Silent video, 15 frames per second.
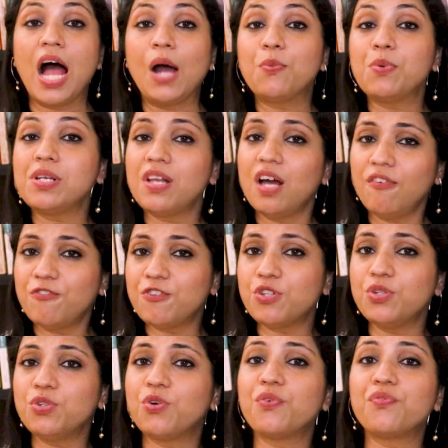I would love
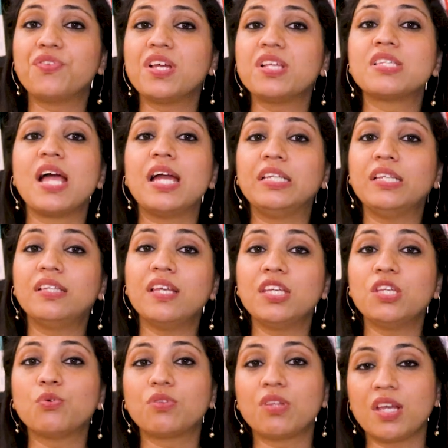to know if there's
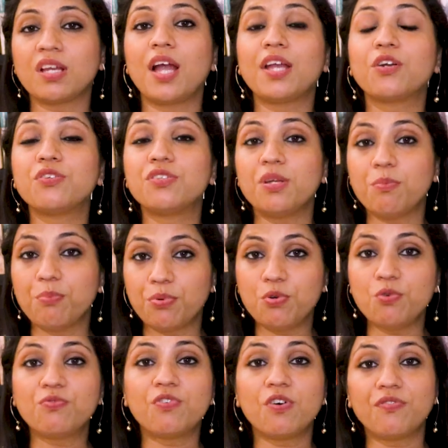anything you think I could
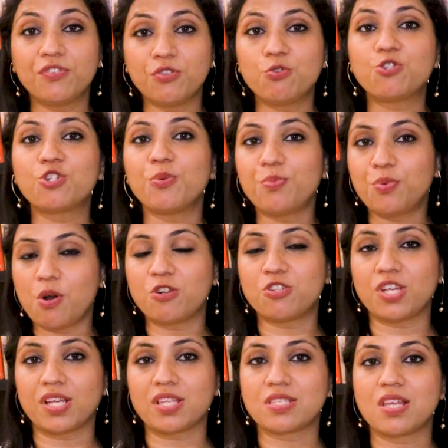improve for future
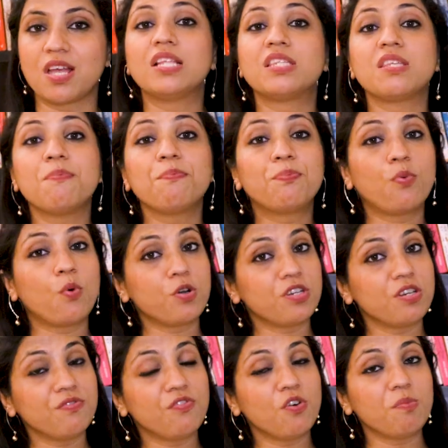projects. It's
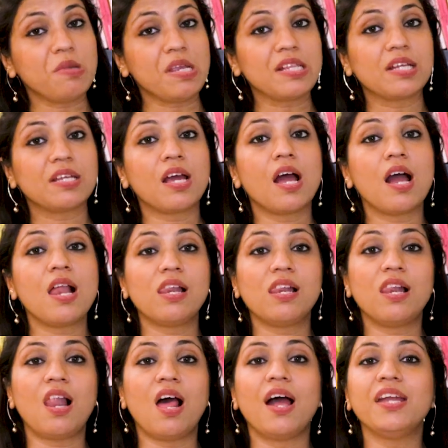important for me that I
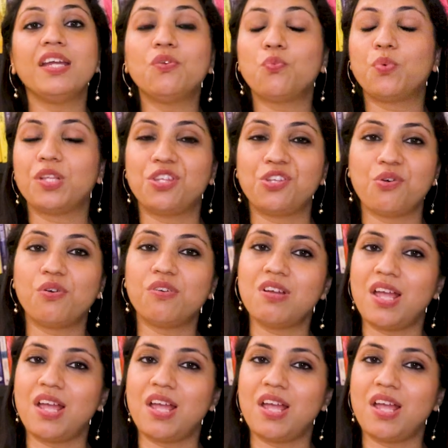align with your